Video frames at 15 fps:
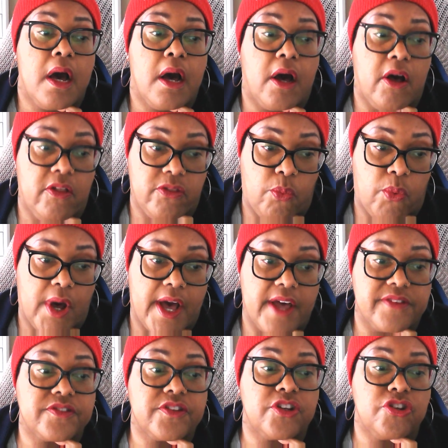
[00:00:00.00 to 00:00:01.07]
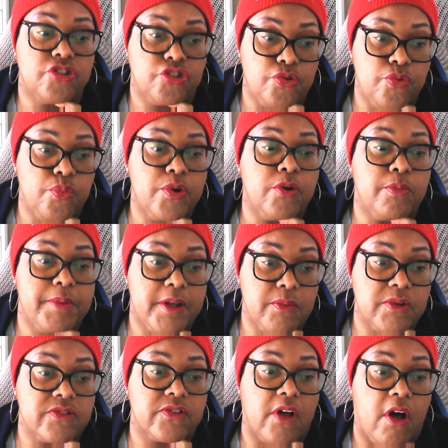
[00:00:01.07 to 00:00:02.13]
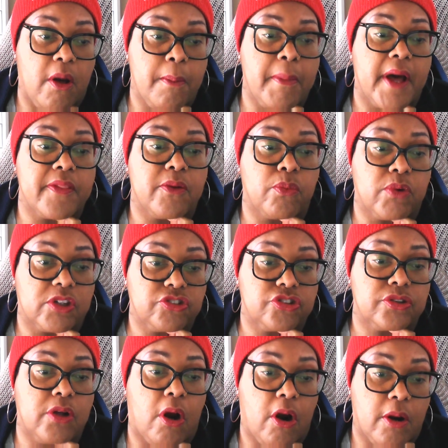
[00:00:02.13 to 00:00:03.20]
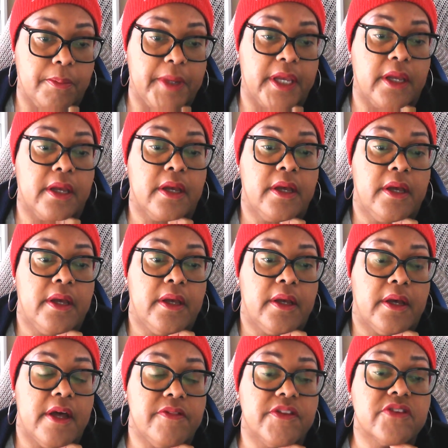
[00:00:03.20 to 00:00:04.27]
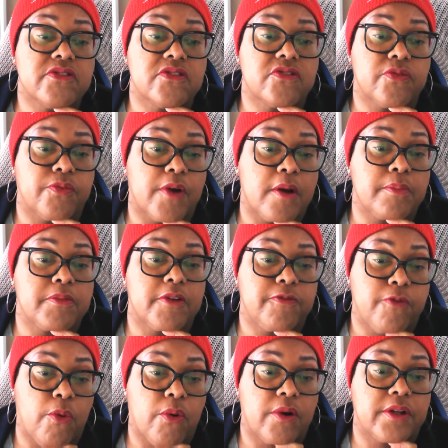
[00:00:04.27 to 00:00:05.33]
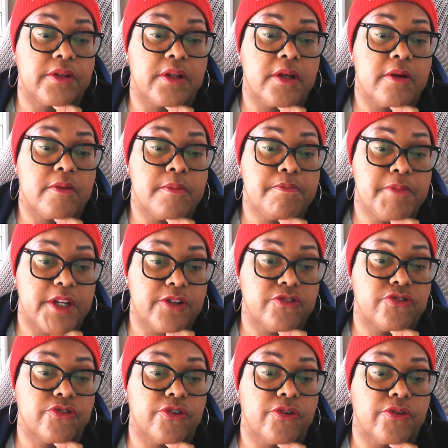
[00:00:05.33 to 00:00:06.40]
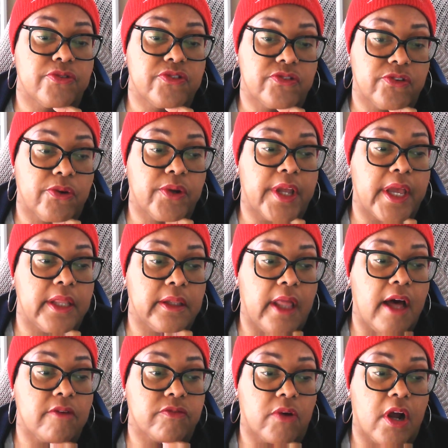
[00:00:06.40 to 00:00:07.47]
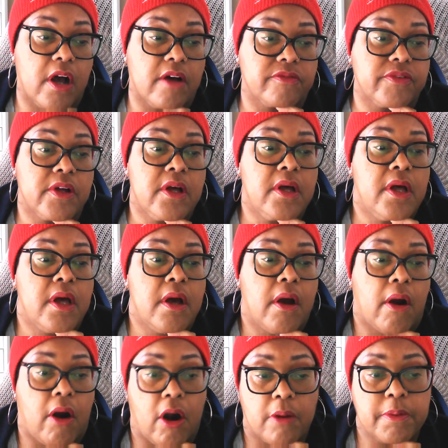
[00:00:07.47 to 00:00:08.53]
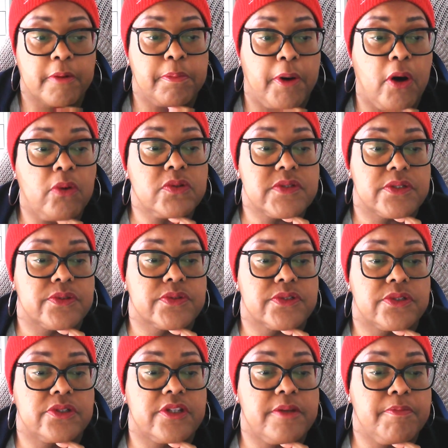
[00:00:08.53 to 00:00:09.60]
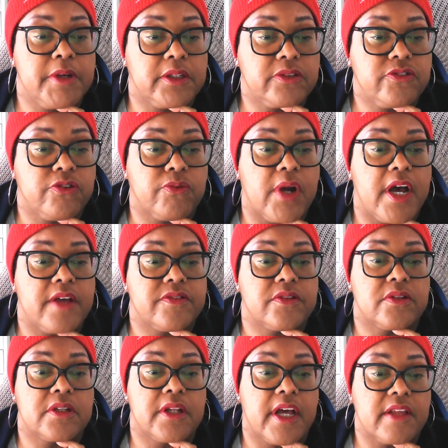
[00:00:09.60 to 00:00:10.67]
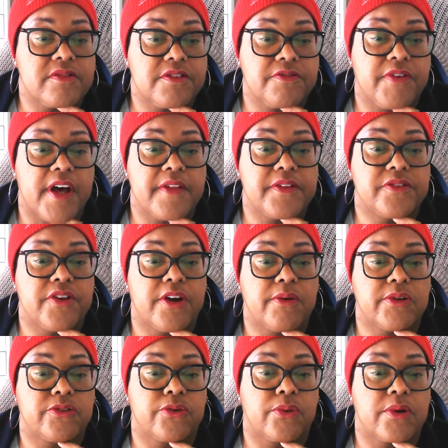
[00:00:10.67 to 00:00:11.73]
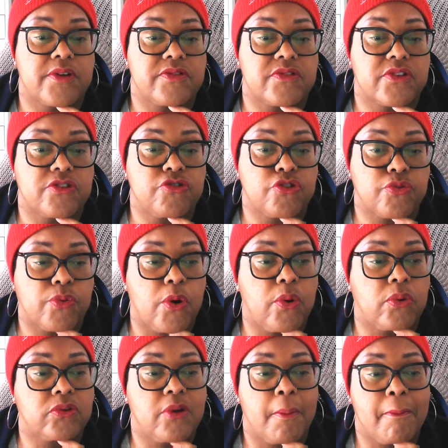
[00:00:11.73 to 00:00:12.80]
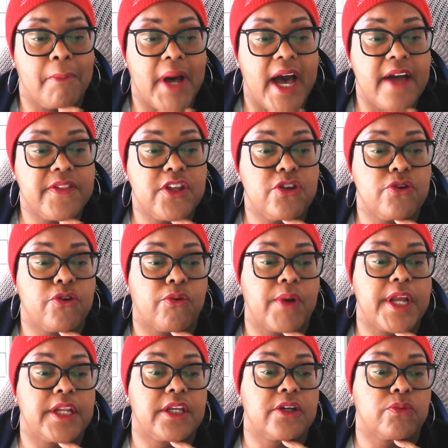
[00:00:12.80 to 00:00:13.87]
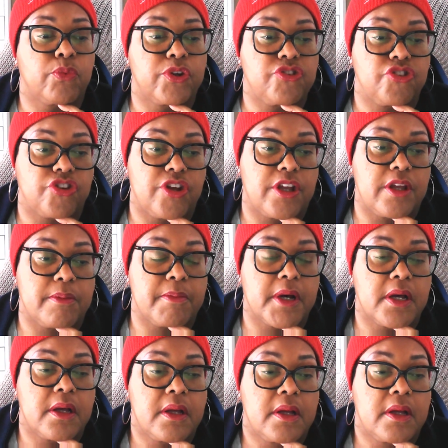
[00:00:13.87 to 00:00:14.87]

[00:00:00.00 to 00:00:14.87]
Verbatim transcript: Otherwise, the issue will be resolved by the Russian army. And this is from the Foreign Minister Sergei Lavrov. Our proposals to demilitarize and denazify the territories controlled by the Ukrainian regime